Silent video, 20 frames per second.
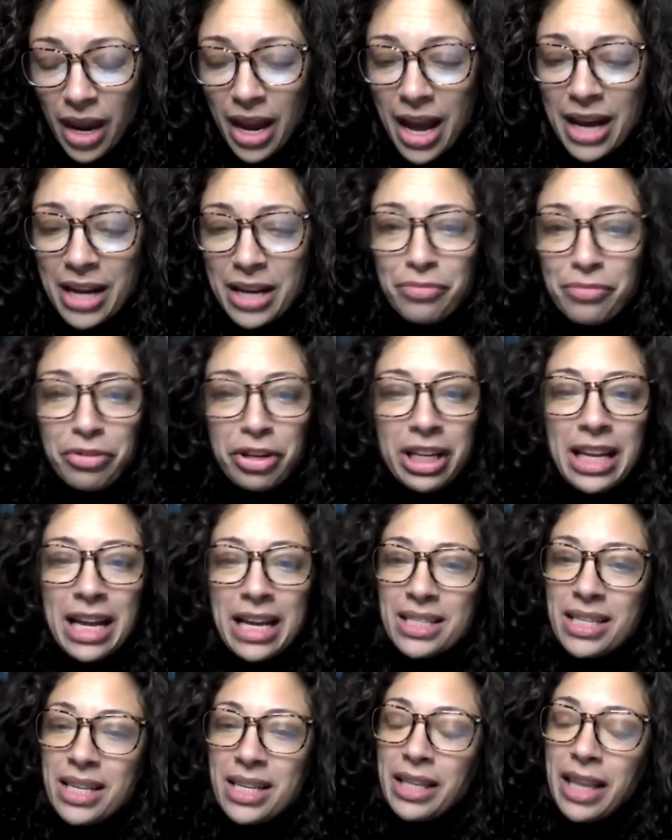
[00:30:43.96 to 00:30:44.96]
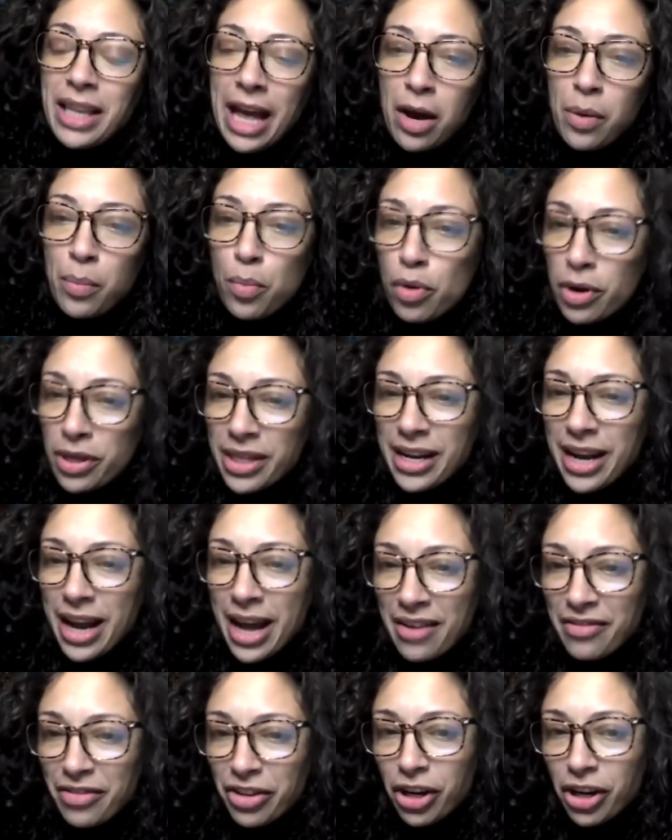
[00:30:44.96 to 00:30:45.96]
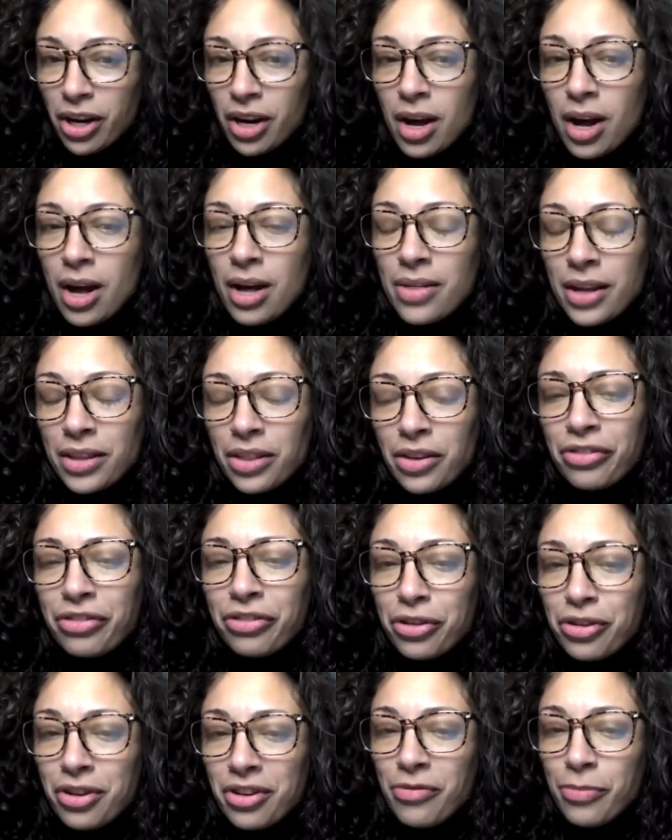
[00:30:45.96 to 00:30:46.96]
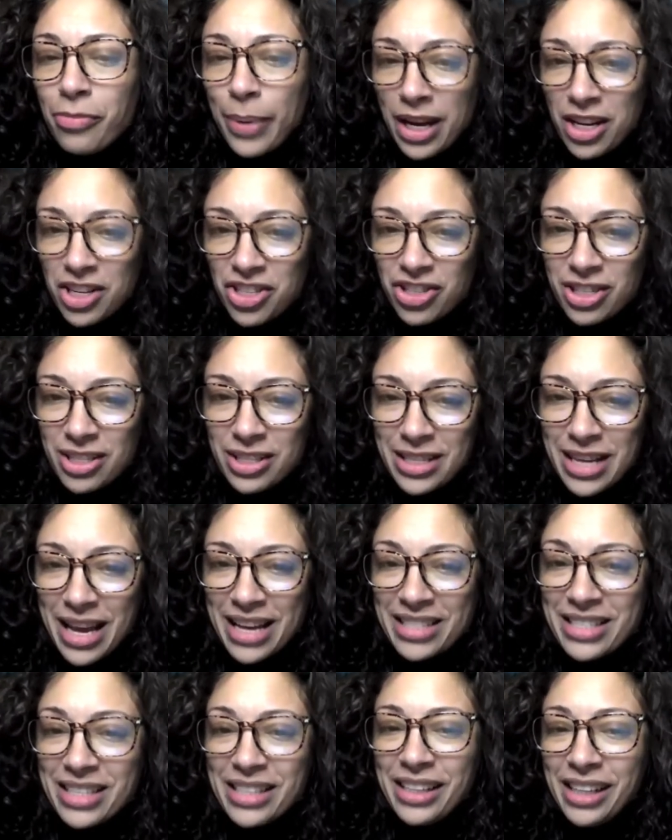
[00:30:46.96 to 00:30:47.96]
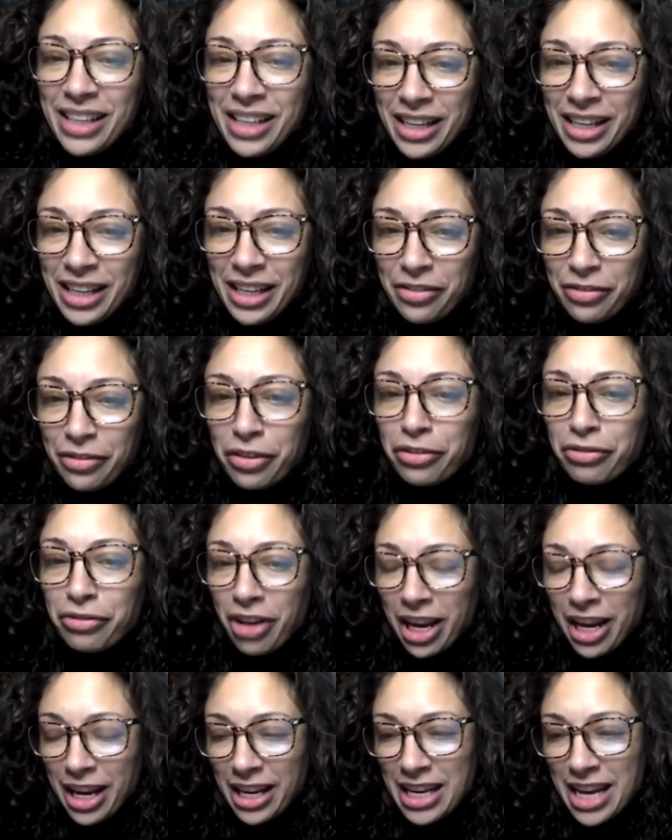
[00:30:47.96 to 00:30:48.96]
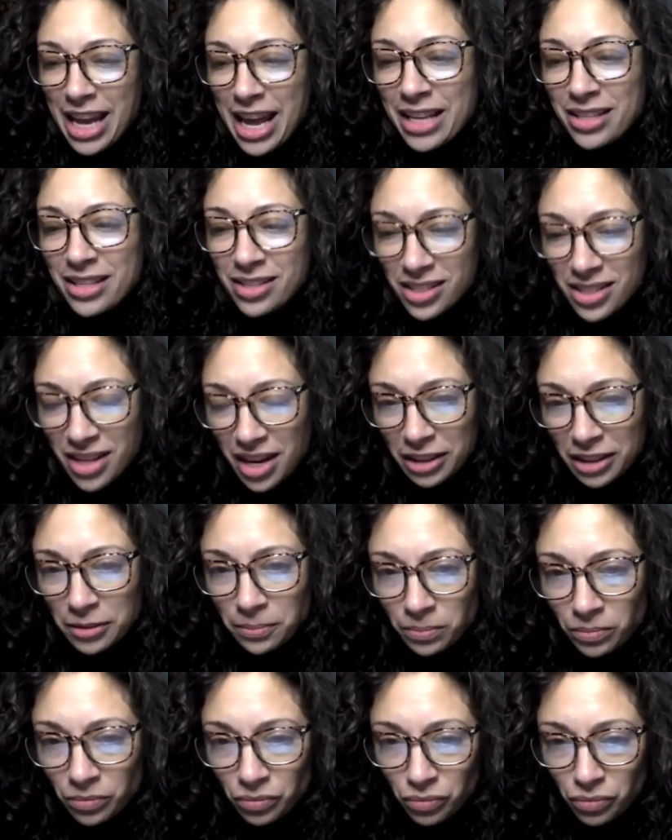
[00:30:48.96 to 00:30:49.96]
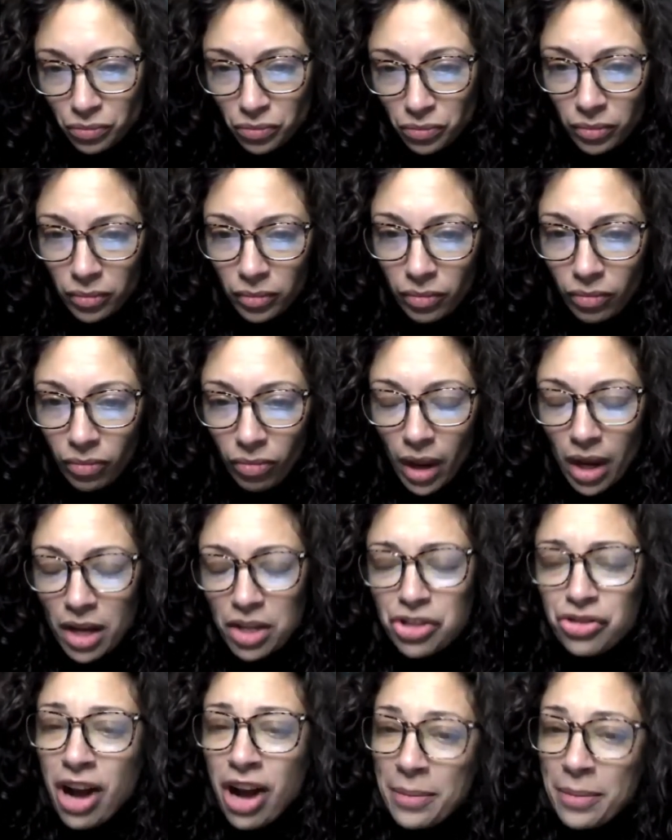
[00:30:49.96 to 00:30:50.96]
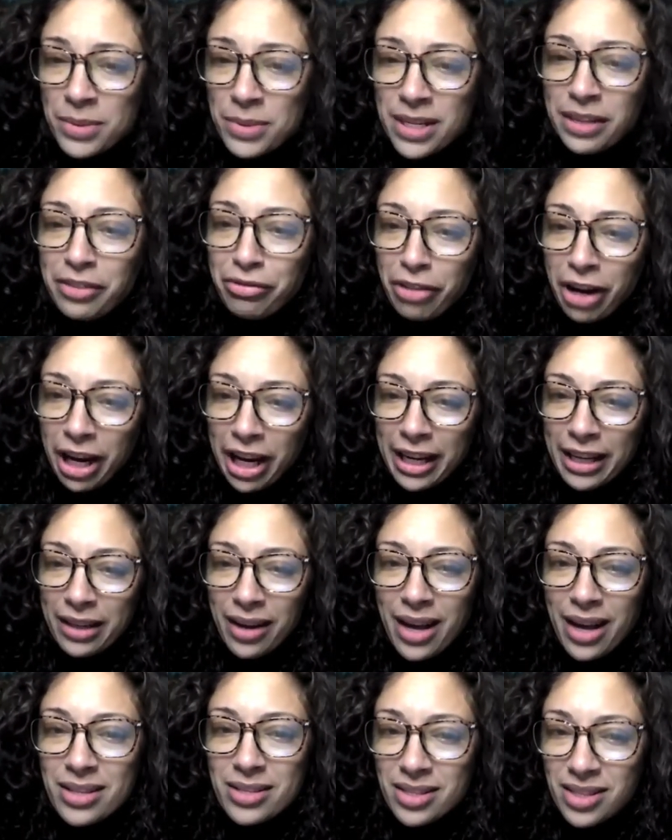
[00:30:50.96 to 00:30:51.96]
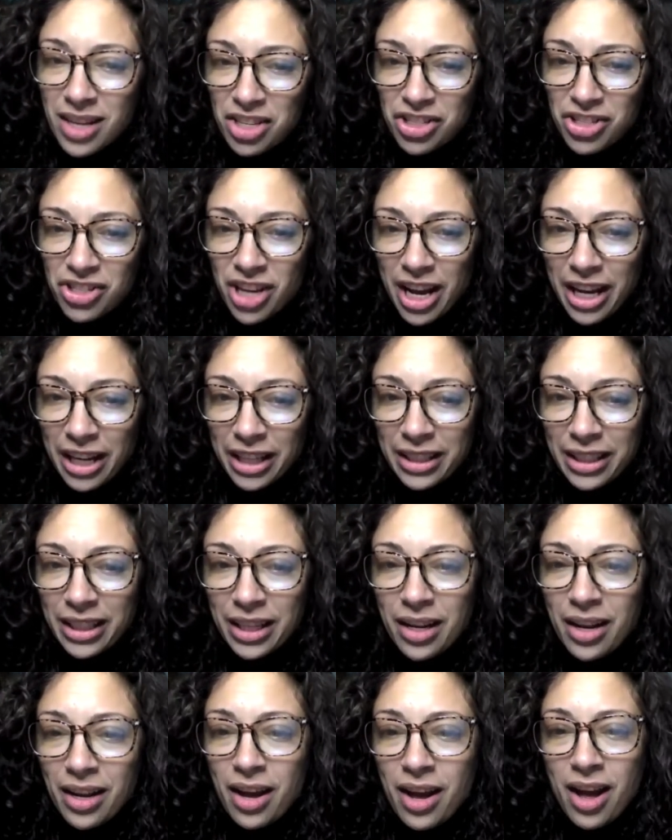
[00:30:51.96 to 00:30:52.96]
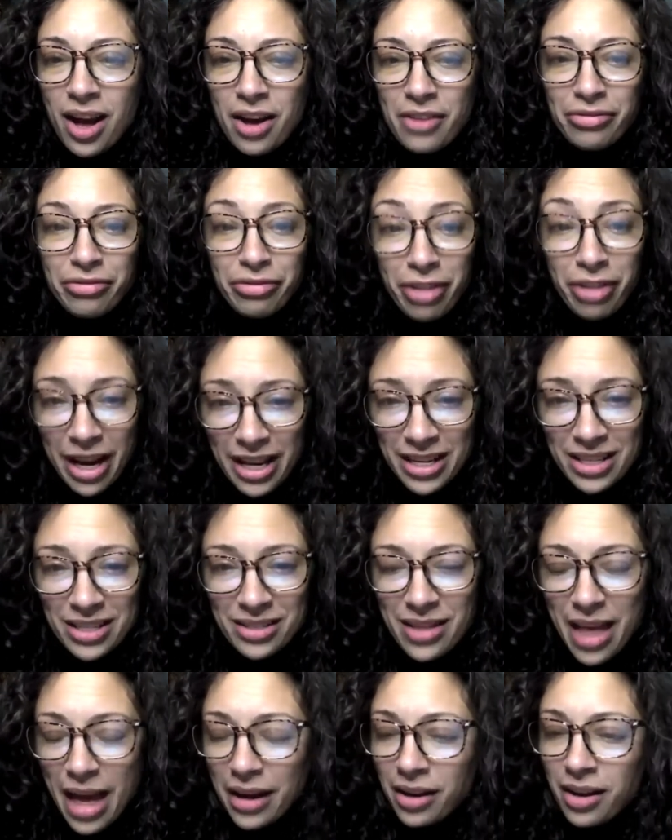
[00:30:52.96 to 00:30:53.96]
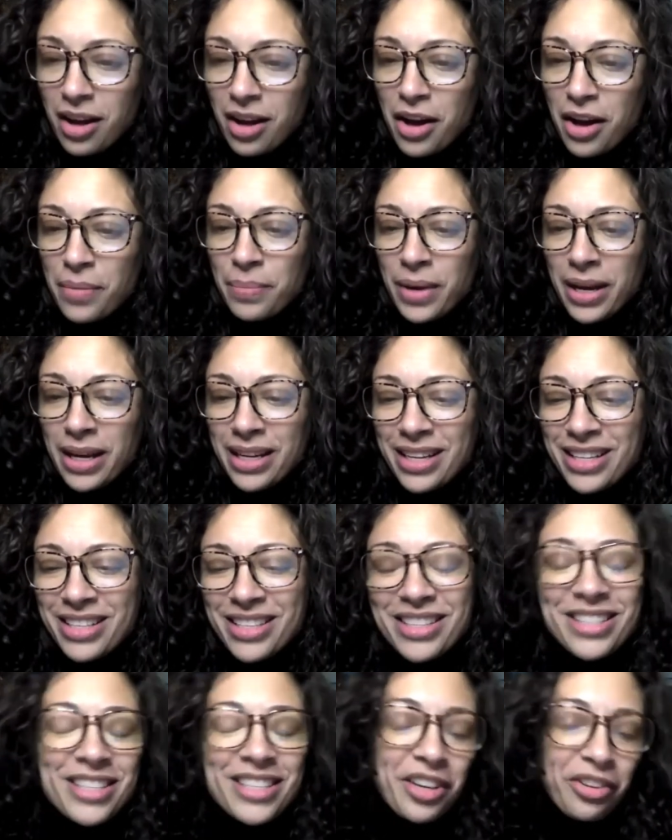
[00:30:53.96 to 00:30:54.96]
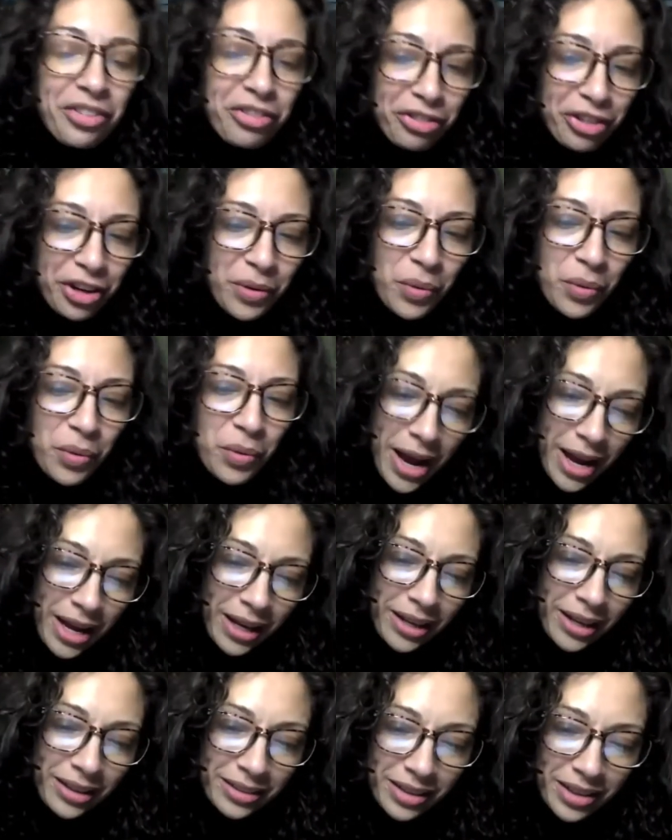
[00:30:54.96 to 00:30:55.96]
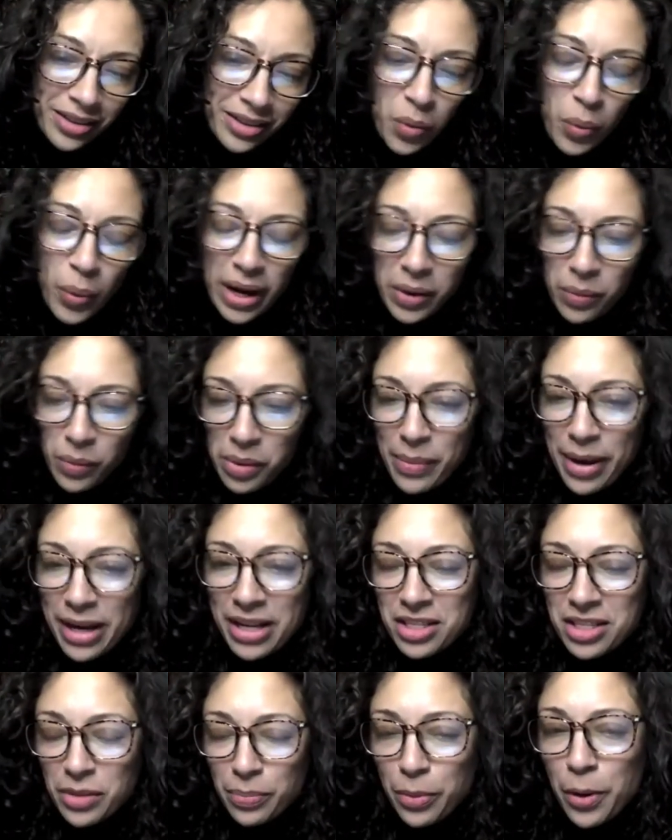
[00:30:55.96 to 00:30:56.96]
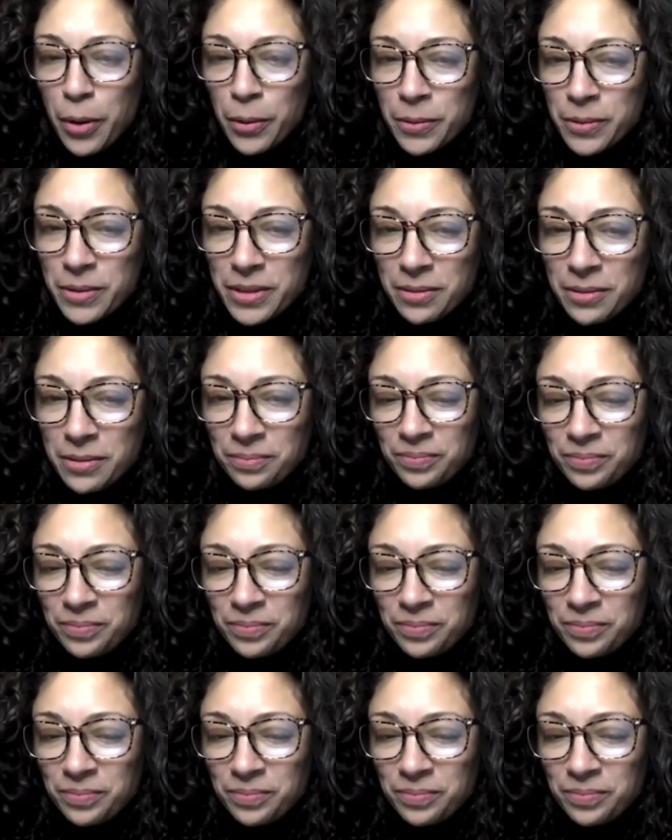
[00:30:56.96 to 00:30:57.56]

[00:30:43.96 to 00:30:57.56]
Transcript: I am realizing now more than ever that the fruit of patience has a need for rain and sun. Drops in rain and sunshine of rays that come in a different way than the way we might suppose.